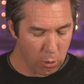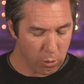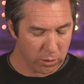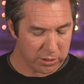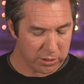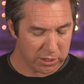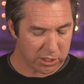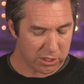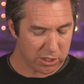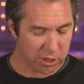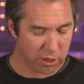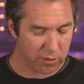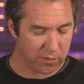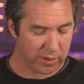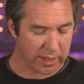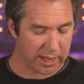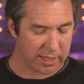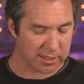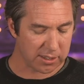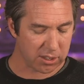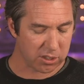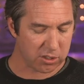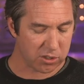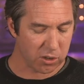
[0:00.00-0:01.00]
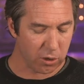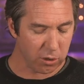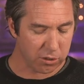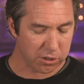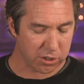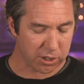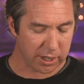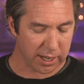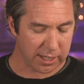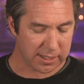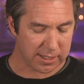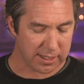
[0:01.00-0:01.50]
one serving as a
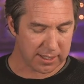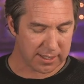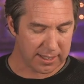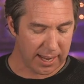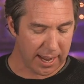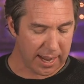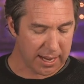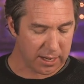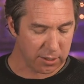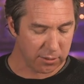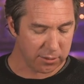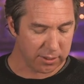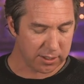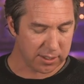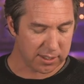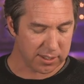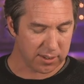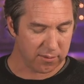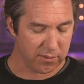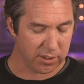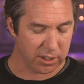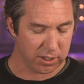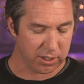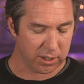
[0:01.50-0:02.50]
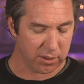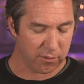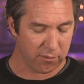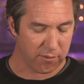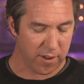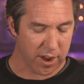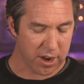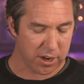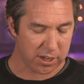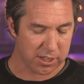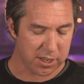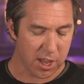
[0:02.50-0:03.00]
soldier gets entangled in civilian
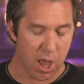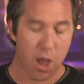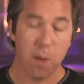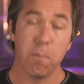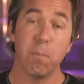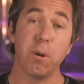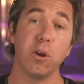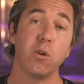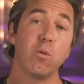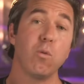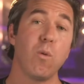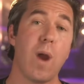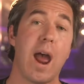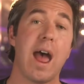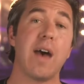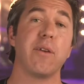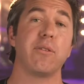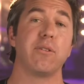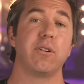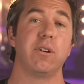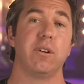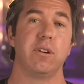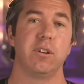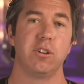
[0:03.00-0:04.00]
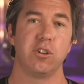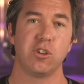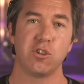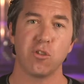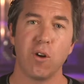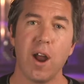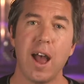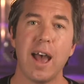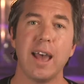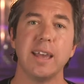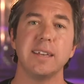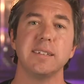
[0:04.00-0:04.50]
affairs, but rather
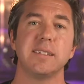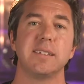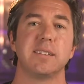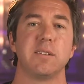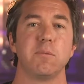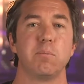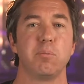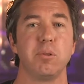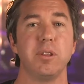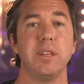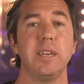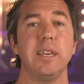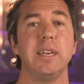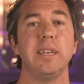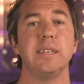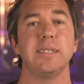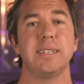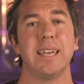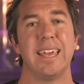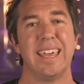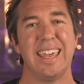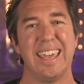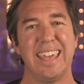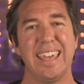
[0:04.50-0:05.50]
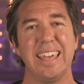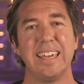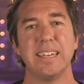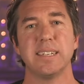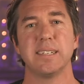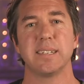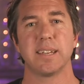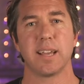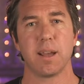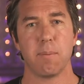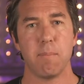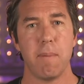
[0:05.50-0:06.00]
tries to please
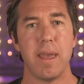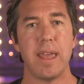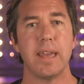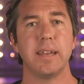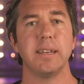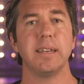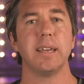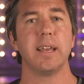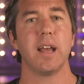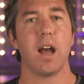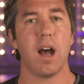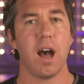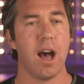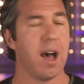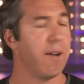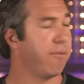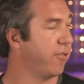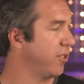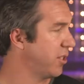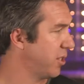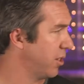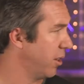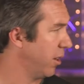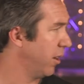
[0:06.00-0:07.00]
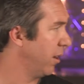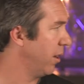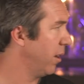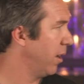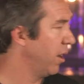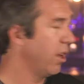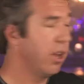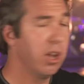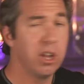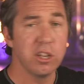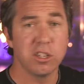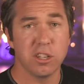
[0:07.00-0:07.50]
his commanding officer."
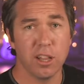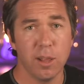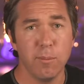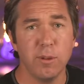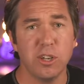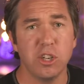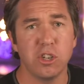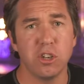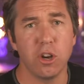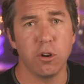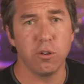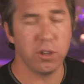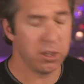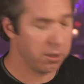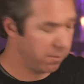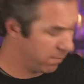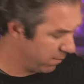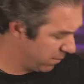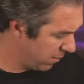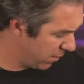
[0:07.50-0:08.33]
So let me show you.